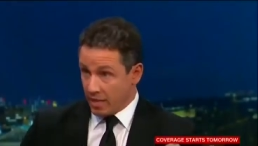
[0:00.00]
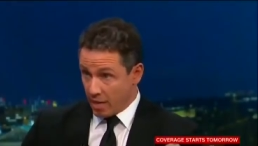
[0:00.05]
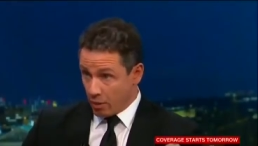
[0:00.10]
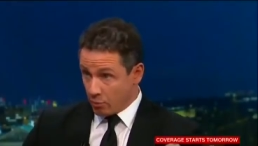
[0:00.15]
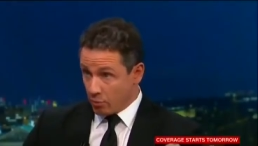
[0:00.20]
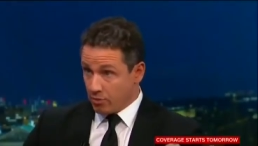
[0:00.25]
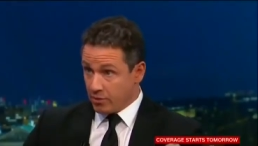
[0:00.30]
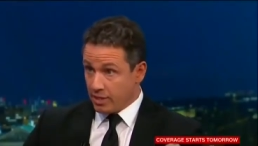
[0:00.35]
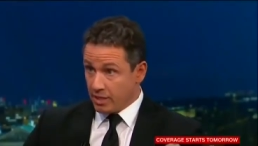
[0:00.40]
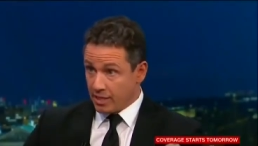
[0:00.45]

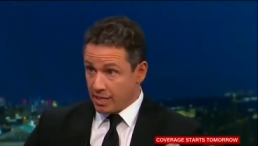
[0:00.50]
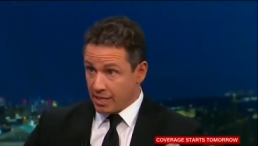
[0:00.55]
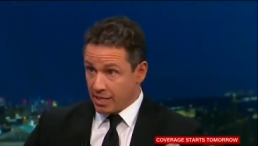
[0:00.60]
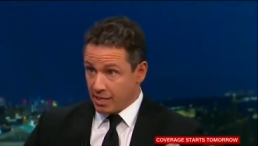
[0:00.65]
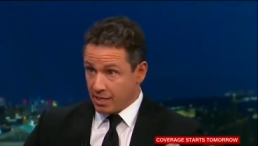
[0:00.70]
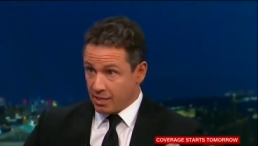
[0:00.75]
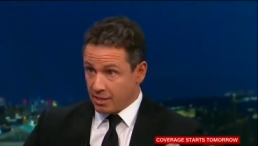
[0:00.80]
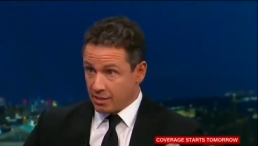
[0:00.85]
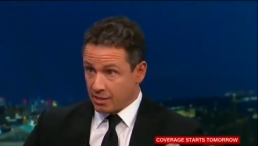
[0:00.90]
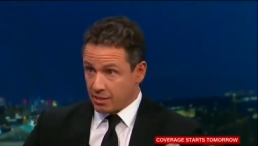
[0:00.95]
without revealing
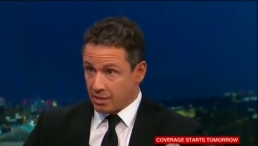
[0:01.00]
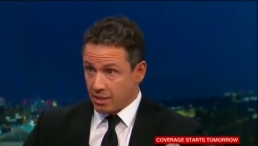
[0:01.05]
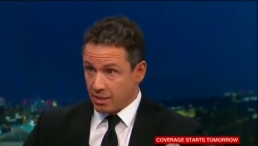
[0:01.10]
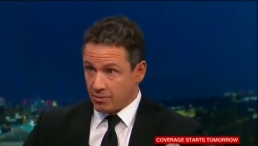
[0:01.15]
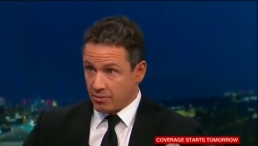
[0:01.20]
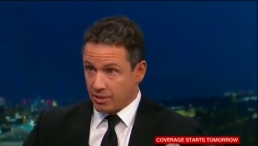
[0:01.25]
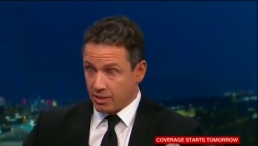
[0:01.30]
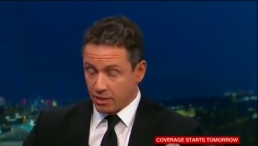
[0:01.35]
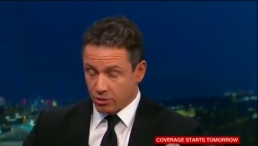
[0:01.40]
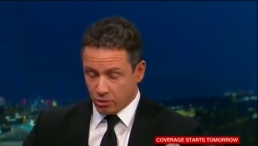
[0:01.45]
anything that's
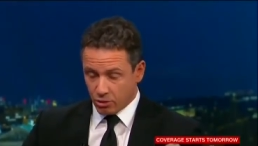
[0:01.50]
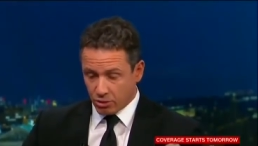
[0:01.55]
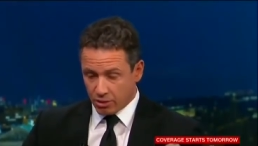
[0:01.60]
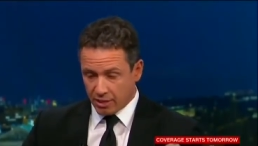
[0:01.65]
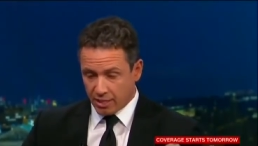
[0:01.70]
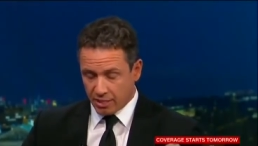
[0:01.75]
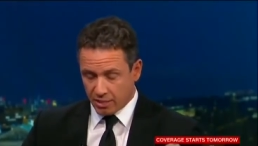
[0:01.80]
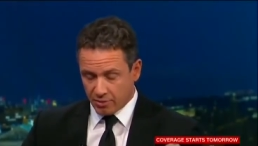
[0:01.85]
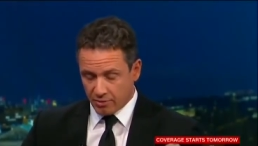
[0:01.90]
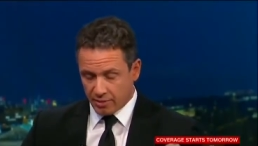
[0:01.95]
confidential right,
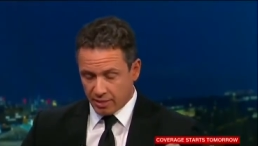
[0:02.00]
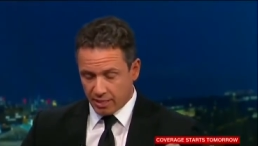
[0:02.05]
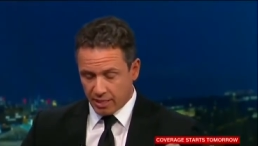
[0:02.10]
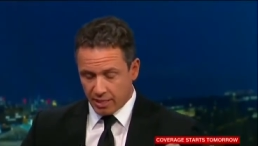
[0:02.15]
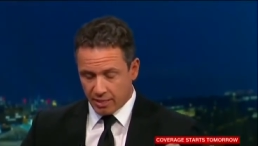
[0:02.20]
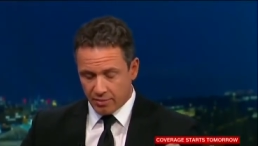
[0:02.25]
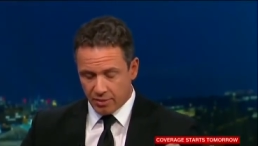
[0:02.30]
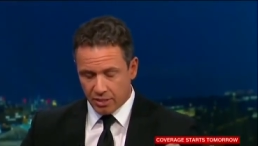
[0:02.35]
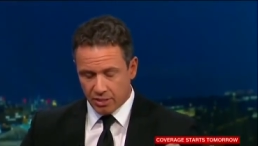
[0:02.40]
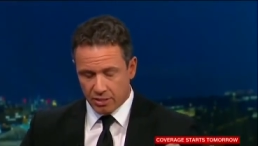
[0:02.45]
classified? So
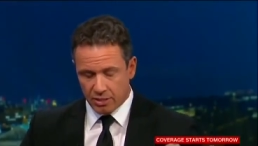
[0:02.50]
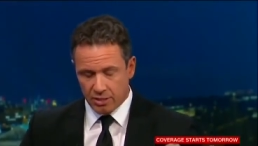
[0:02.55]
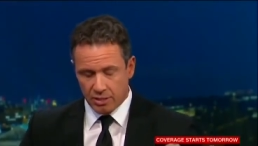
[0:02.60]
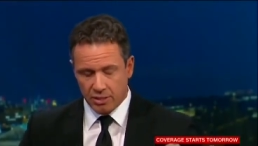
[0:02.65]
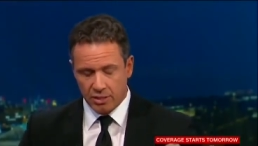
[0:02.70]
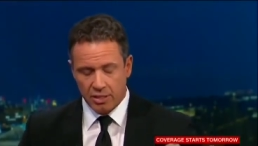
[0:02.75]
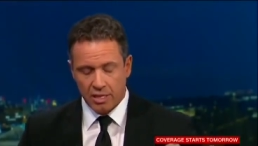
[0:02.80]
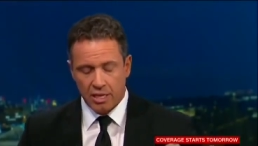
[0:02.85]
I obviously,